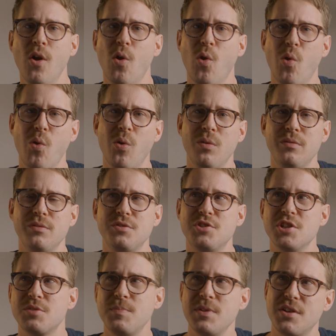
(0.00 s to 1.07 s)
or
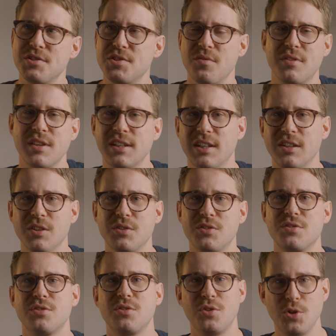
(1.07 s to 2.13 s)
just because you think it
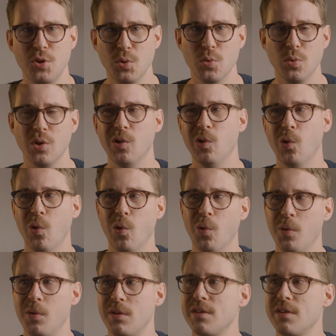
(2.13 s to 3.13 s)
looks cool or